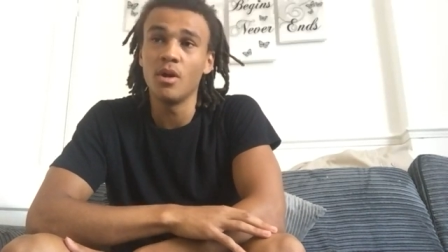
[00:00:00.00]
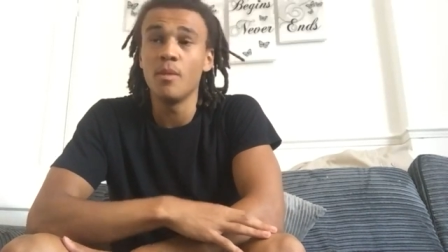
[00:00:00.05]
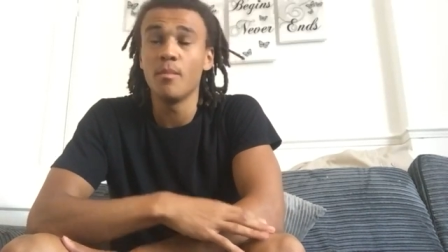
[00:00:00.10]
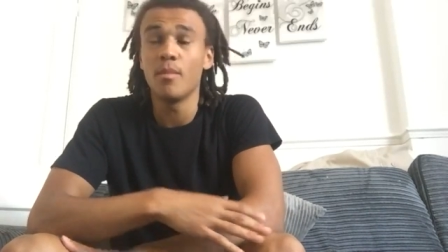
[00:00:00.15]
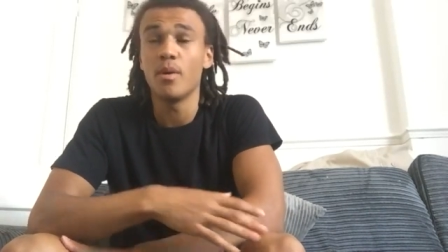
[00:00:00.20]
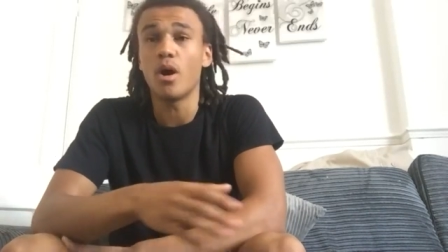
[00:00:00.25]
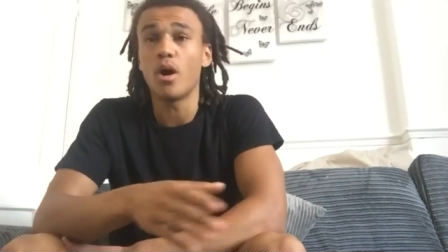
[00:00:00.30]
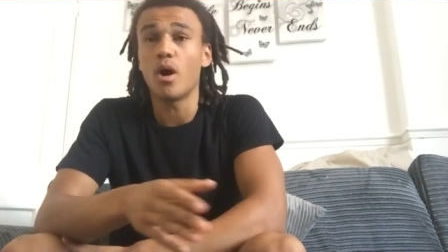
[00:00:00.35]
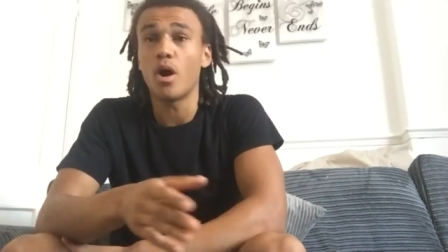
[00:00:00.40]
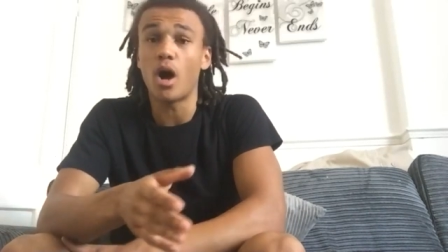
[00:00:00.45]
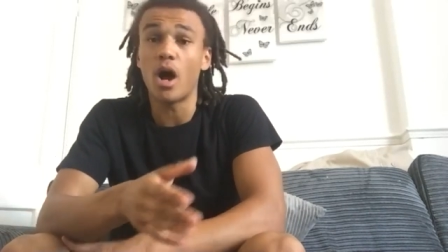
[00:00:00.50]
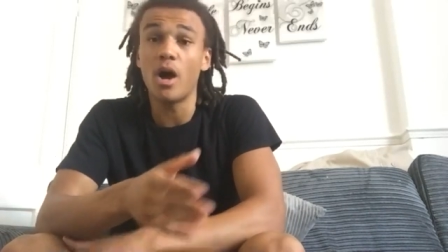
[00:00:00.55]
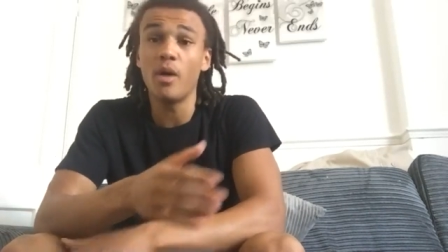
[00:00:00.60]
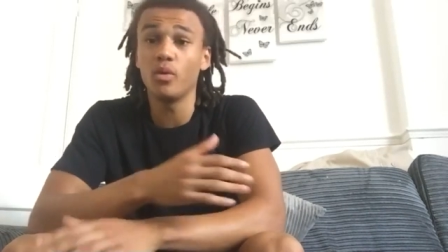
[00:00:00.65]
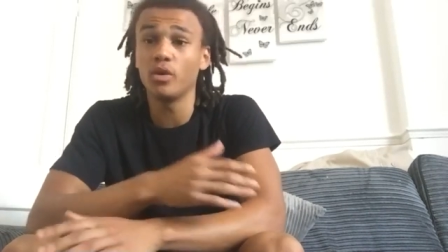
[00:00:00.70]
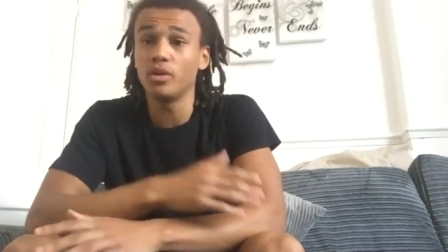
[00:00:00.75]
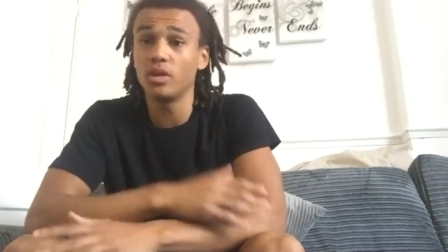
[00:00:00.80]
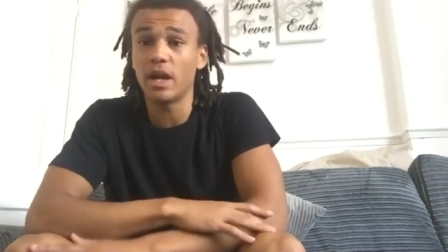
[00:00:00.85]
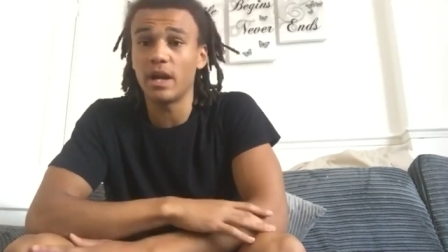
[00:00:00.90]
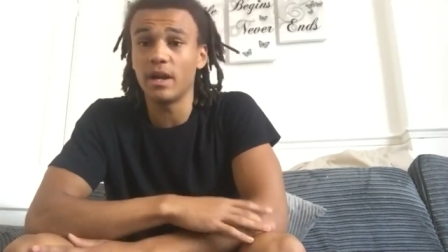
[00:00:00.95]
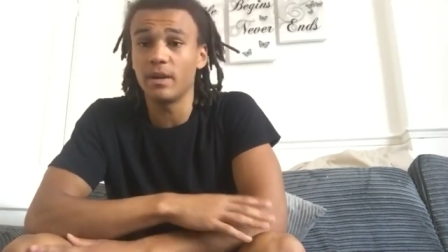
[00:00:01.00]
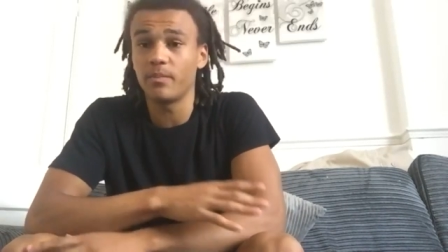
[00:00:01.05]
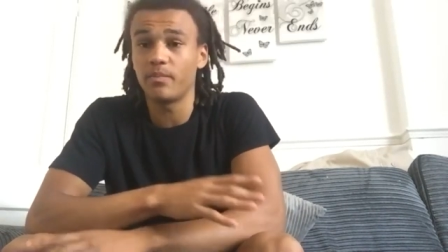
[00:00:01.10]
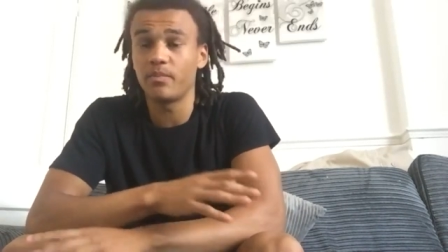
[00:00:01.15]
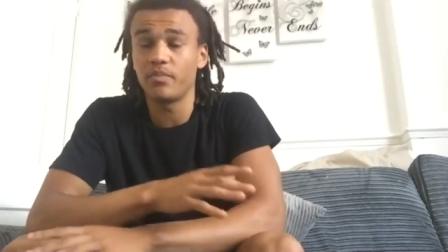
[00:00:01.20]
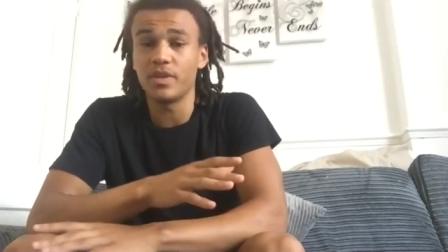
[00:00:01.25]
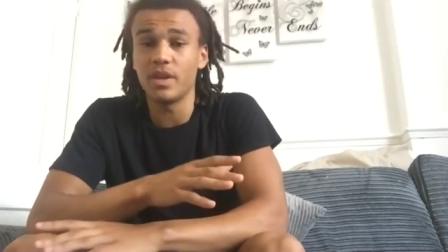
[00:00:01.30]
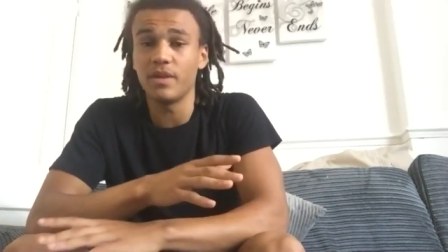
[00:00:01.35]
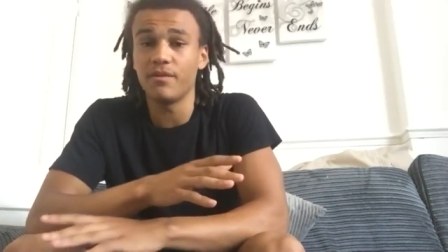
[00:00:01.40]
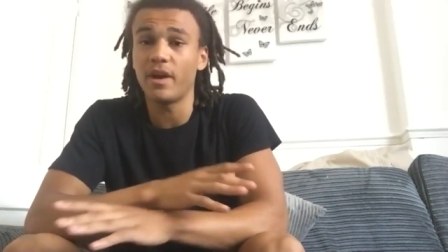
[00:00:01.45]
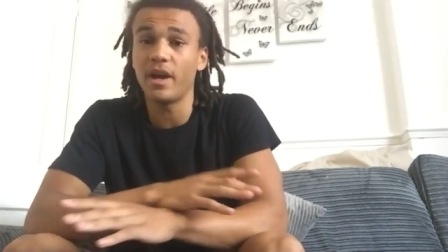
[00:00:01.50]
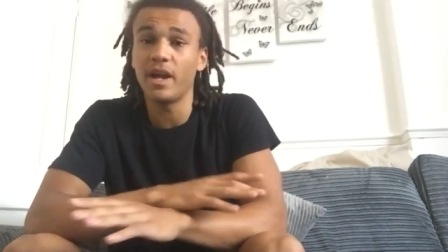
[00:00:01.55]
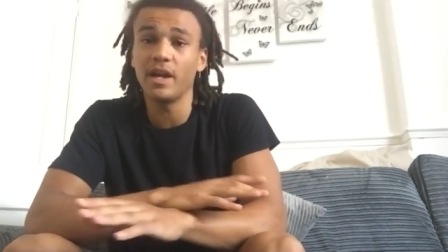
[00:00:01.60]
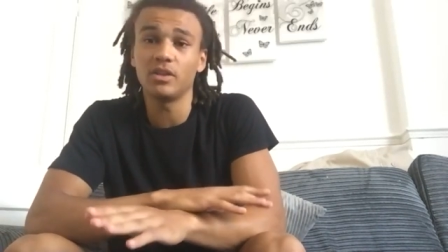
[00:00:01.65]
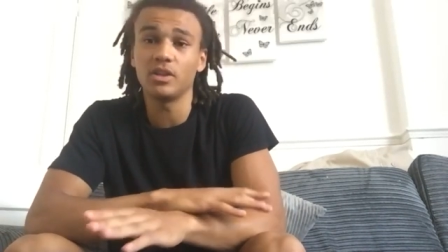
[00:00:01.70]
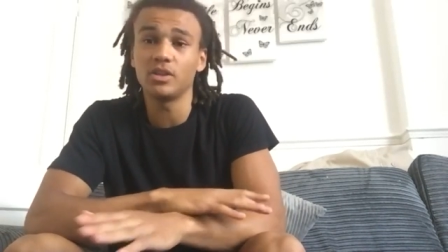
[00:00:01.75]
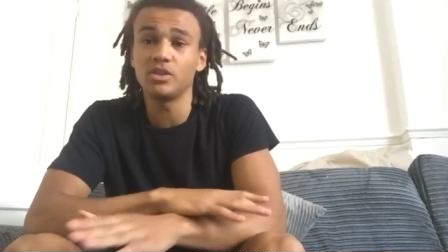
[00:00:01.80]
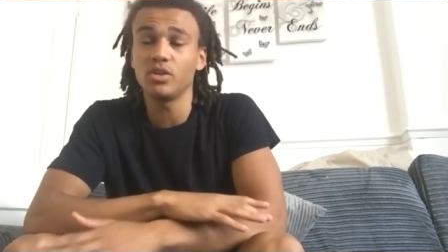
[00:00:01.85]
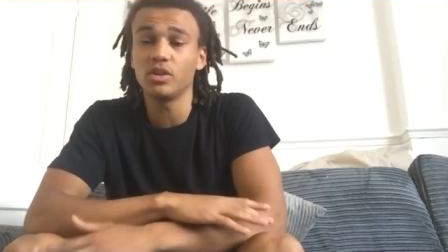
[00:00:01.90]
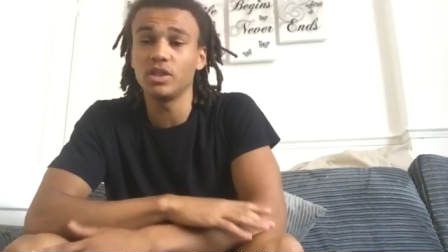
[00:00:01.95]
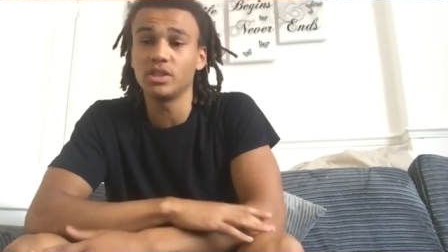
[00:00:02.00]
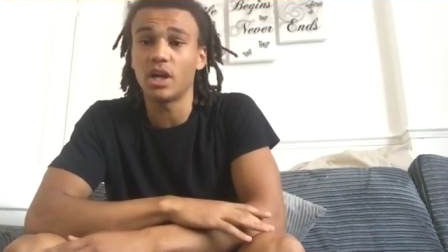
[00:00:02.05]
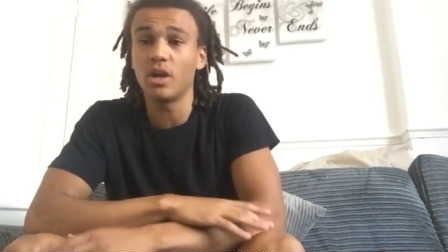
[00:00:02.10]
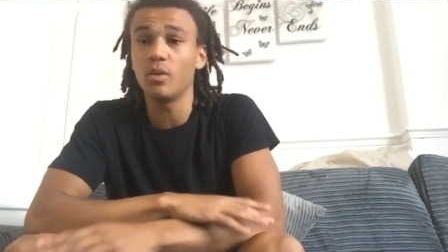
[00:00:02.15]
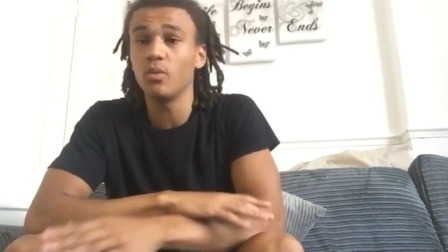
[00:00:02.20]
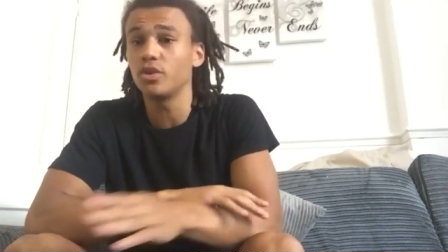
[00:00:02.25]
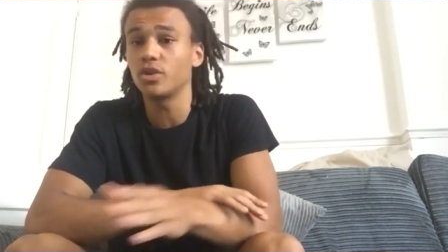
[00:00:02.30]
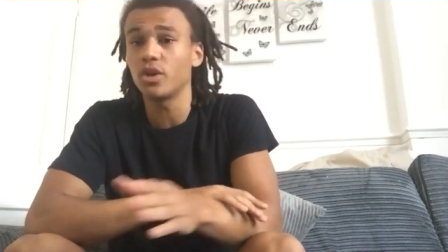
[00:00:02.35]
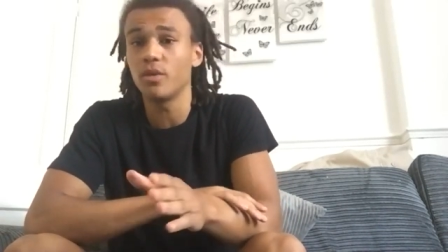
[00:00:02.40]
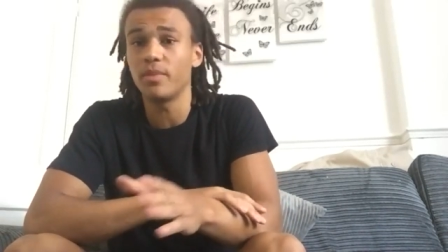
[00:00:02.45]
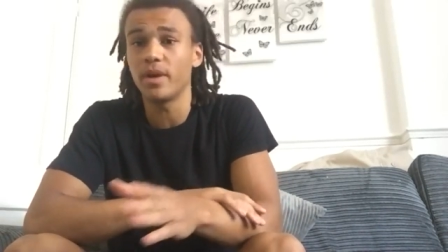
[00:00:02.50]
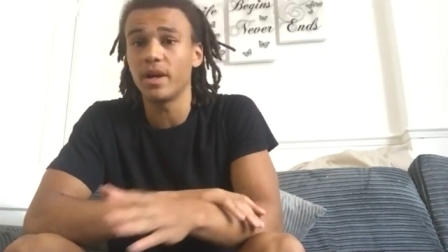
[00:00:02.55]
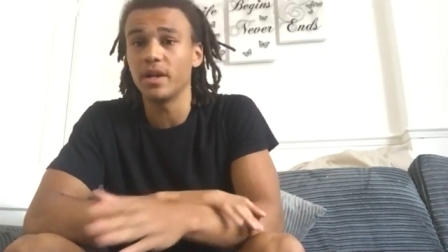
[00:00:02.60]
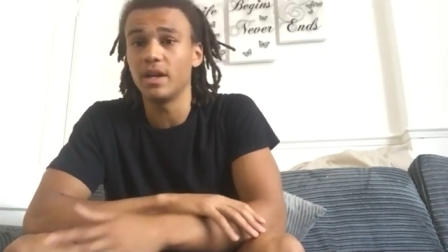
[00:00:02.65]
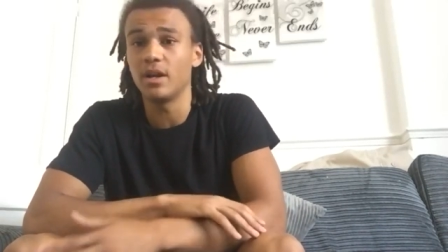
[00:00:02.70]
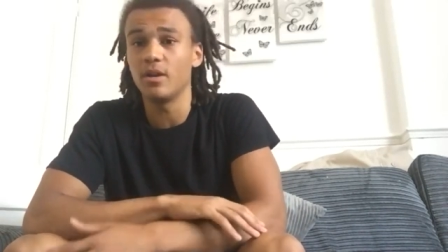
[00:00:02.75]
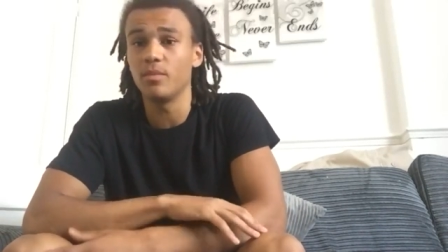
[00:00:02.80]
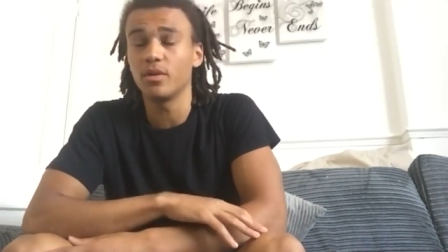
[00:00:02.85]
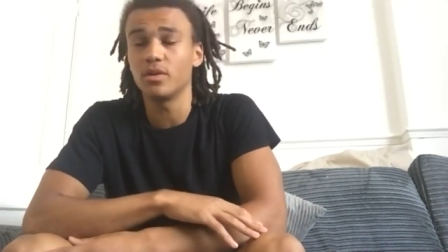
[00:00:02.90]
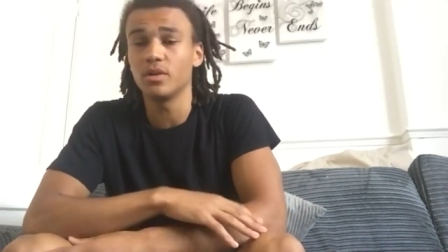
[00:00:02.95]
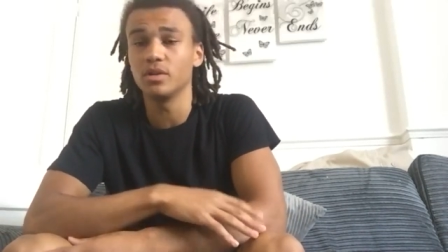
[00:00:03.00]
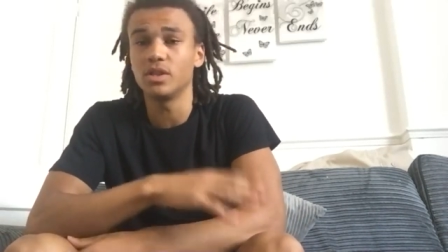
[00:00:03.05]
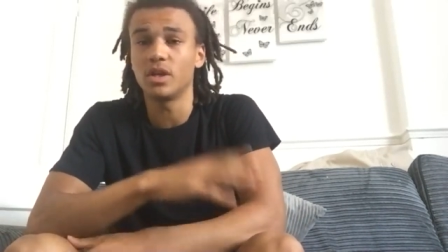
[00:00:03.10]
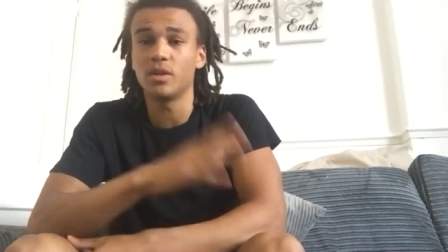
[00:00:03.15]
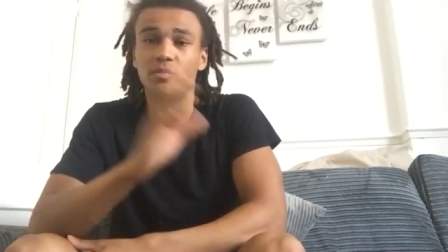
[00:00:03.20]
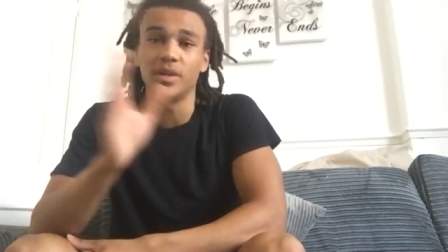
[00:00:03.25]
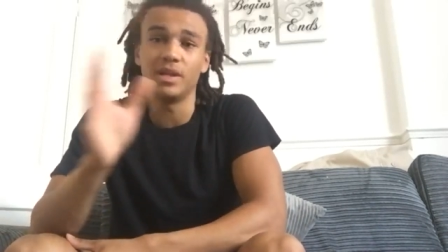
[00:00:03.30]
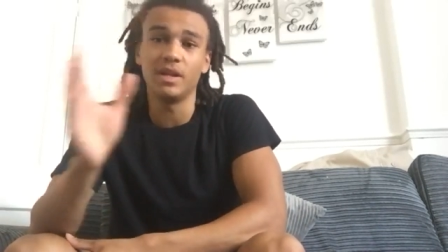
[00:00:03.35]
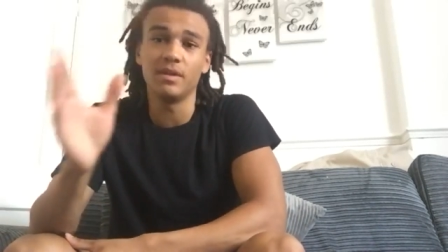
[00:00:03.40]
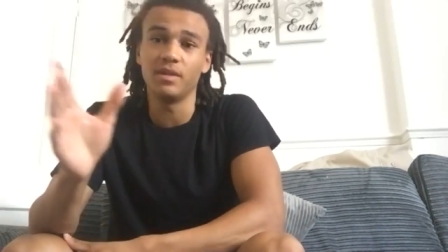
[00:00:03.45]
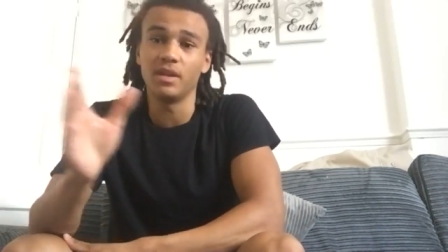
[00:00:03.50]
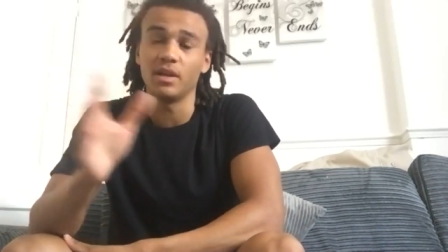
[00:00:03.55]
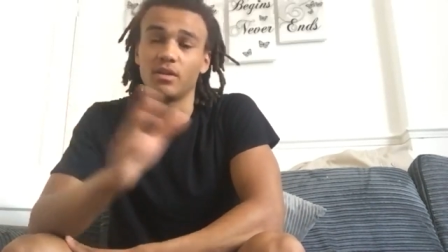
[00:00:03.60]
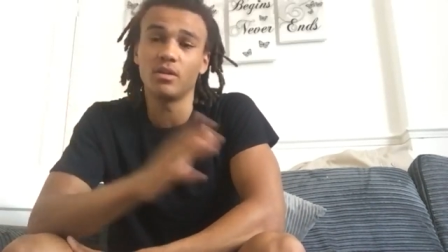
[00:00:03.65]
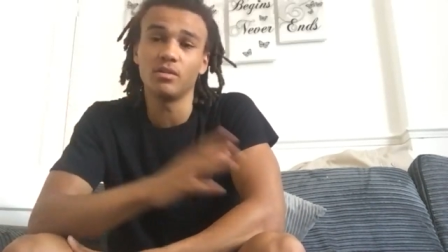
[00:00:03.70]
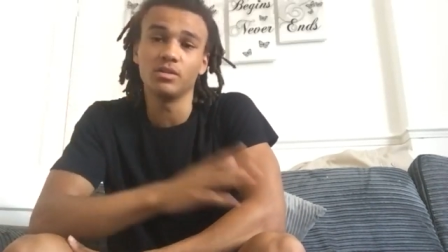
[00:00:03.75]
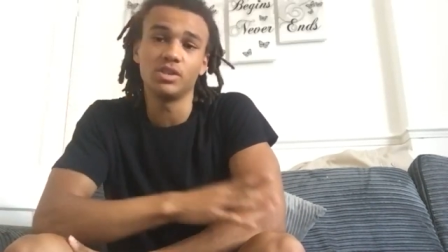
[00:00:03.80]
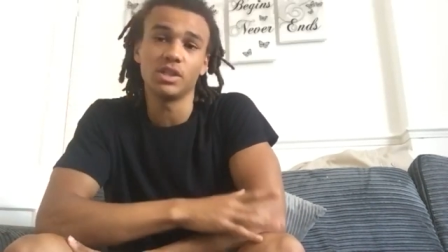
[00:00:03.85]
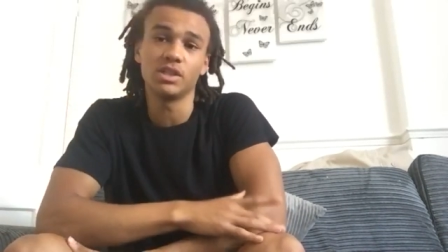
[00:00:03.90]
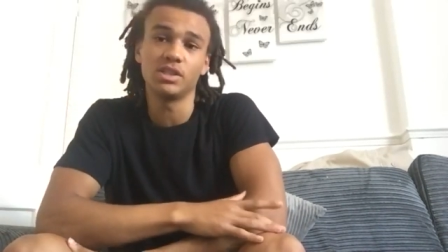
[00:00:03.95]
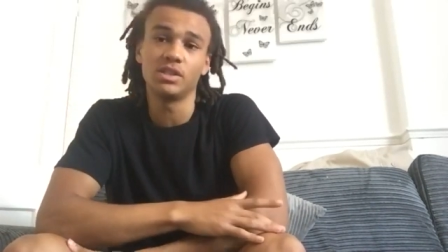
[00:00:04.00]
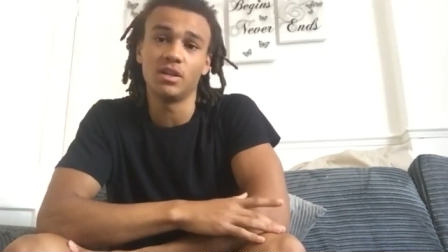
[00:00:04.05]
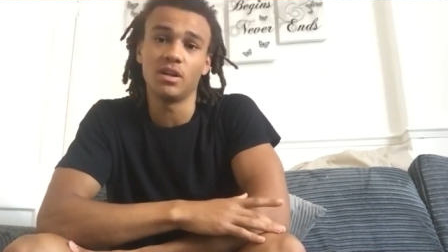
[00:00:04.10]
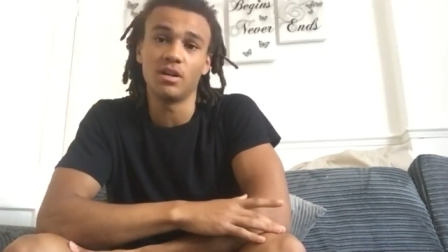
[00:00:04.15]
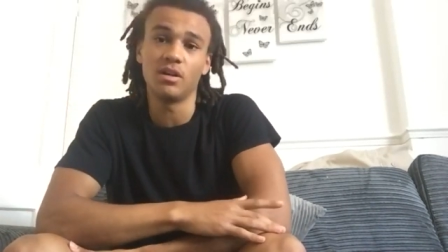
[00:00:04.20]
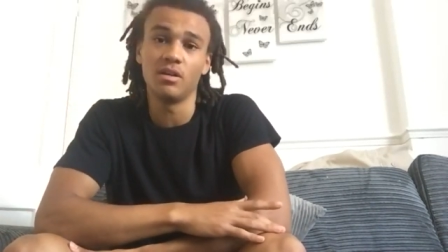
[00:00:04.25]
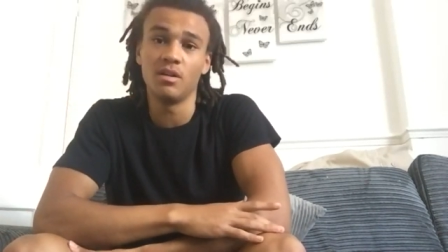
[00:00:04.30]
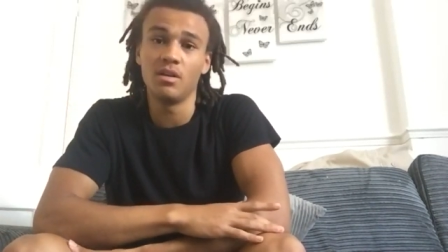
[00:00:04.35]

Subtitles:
But I would if I had the choice, I would go back now because I'd be living in Colchester,